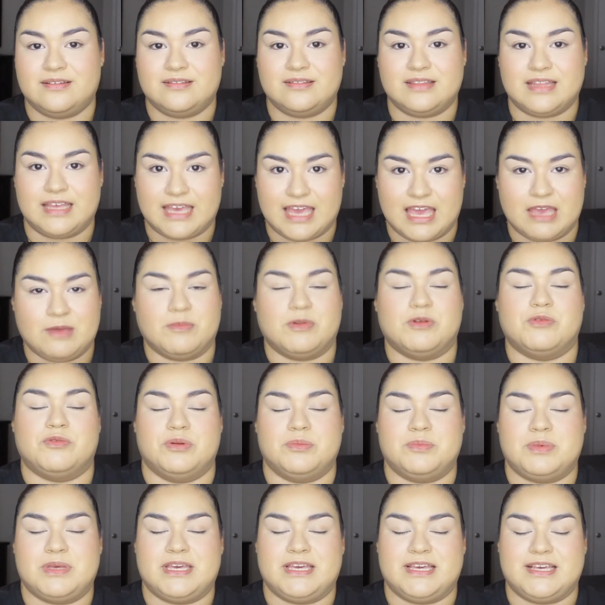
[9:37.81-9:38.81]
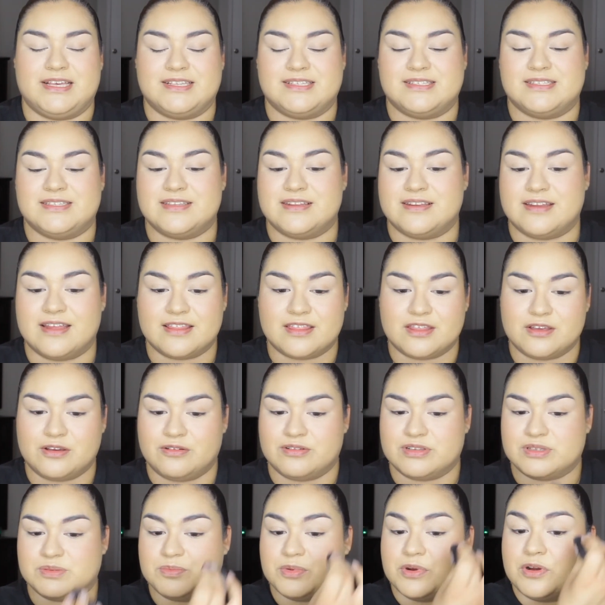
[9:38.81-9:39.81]
they came in one piece, nothing
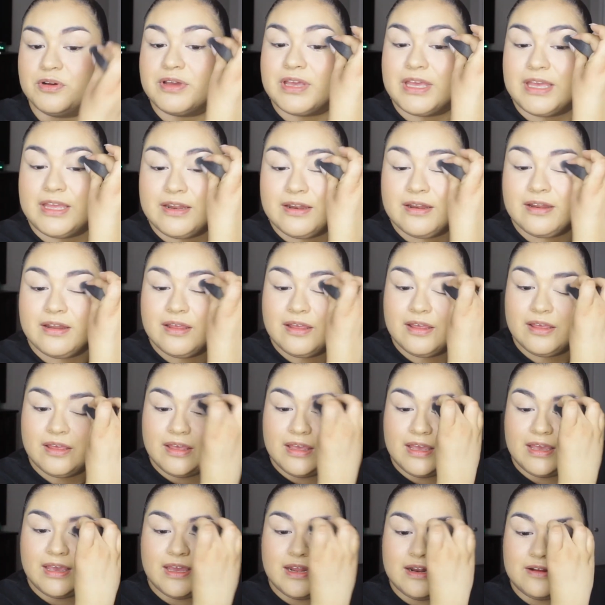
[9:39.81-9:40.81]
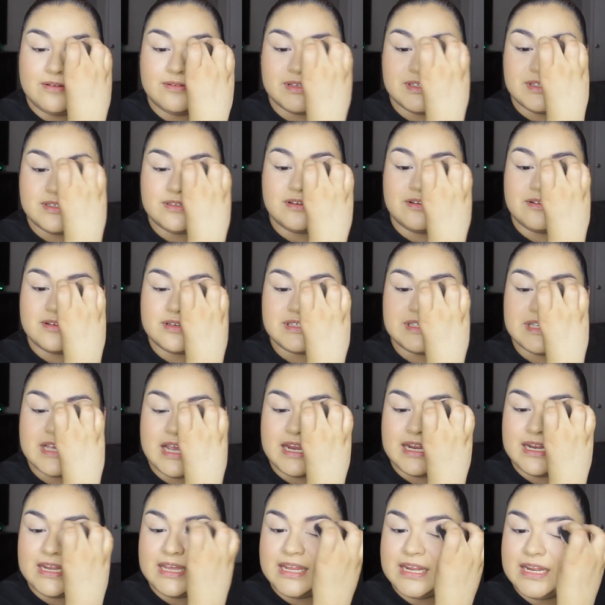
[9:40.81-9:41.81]
was broken, and I was so
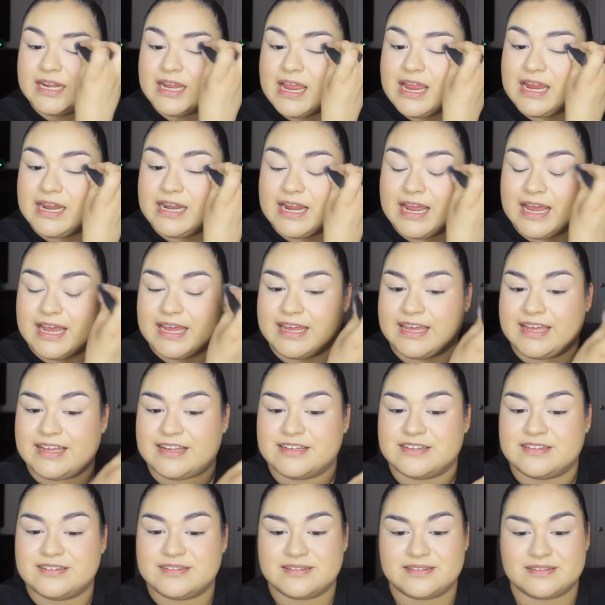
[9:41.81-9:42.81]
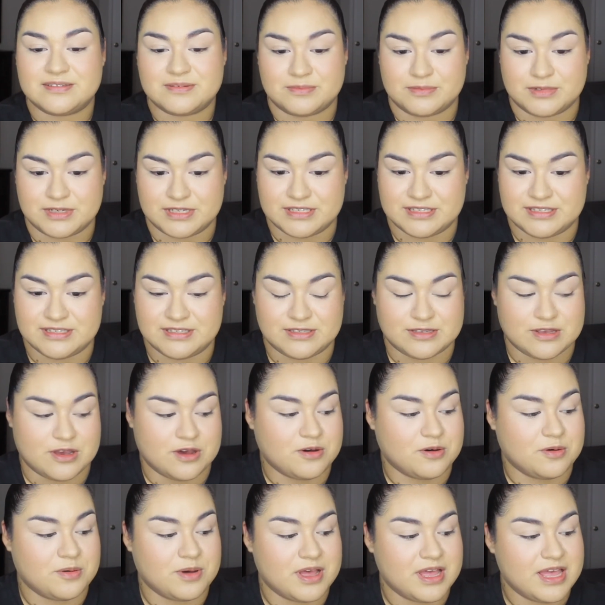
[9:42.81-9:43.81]
excited, and I was
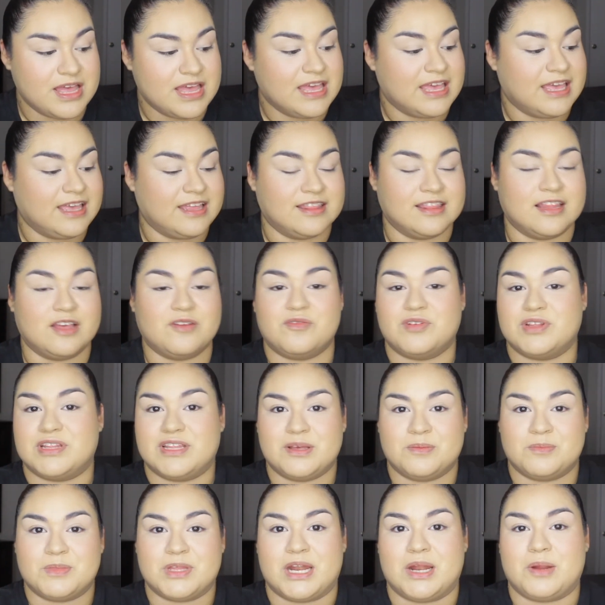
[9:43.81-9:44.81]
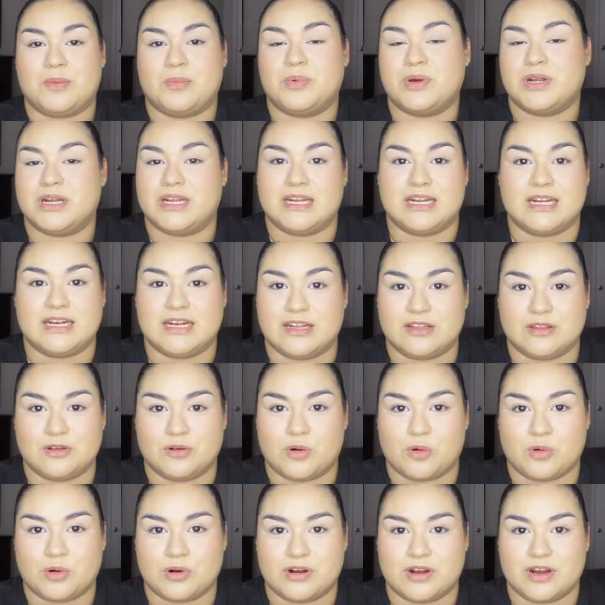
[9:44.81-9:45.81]
so in love with them that I put in another
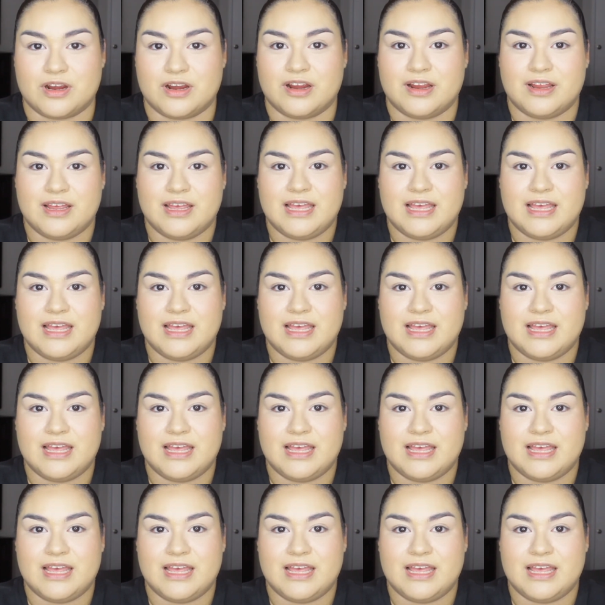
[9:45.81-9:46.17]
order